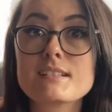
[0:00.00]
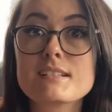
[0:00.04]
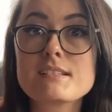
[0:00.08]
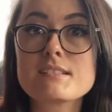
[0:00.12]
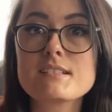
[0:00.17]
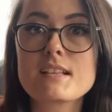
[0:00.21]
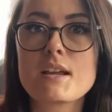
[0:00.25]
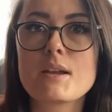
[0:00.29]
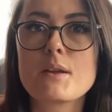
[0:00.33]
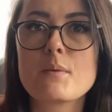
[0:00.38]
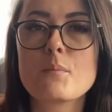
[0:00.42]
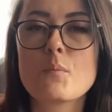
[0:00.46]
because
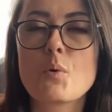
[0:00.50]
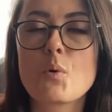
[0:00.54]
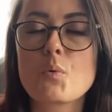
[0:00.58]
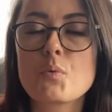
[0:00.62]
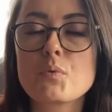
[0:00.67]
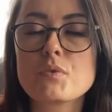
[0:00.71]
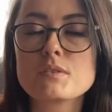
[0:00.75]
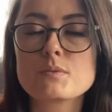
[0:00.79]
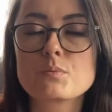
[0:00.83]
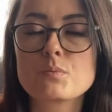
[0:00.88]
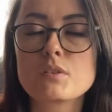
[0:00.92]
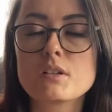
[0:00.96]
I'm
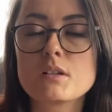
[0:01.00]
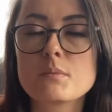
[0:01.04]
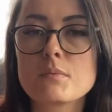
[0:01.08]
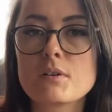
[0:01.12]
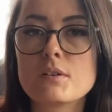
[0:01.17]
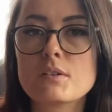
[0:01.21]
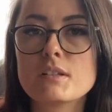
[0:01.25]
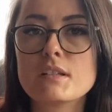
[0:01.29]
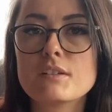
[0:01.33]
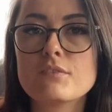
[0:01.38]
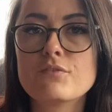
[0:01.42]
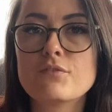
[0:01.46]
always worried
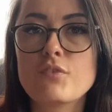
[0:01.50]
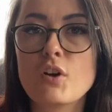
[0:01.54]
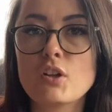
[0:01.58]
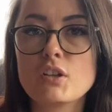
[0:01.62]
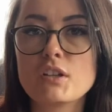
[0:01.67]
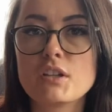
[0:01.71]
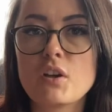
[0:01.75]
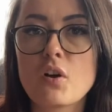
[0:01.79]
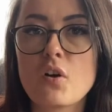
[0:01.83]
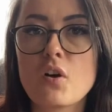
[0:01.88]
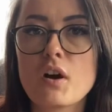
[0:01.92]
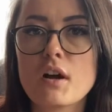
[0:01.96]
about it
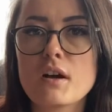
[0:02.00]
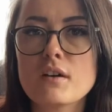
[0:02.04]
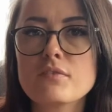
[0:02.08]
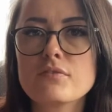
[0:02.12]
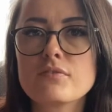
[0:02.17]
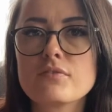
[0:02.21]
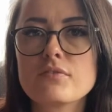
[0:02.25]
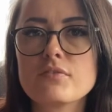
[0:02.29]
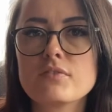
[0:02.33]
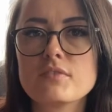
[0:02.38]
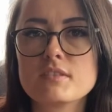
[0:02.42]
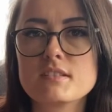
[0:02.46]
falling off,
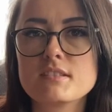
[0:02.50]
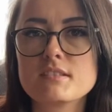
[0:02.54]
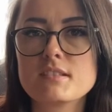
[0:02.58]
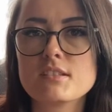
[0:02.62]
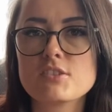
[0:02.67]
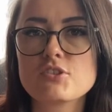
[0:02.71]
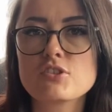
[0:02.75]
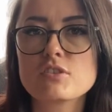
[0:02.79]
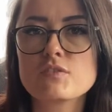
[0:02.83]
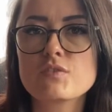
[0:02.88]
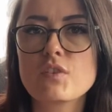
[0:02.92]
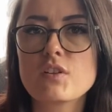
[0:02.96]

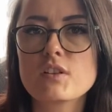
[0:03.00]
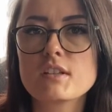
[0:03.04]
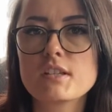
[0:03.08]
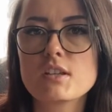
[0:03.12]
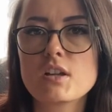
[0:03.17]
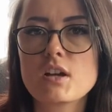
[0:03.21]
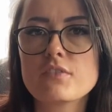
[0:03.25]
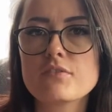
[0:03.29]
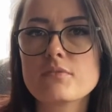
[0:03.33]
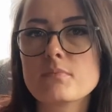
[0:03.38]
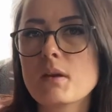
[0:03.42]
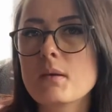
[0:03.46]
stitches falling
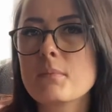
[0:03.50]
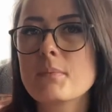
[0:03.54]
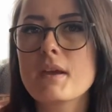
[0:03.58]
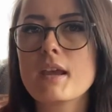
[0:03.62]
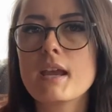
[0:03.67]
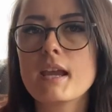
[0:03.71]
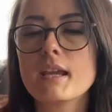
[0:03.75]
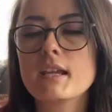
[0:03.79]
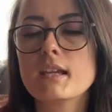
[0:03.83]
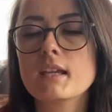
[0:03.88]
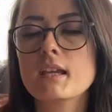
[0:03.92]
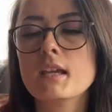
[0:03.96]
off my
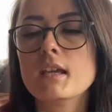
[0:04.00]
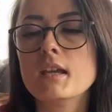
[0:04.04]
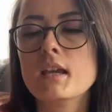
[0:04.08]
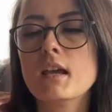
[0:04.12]
bag.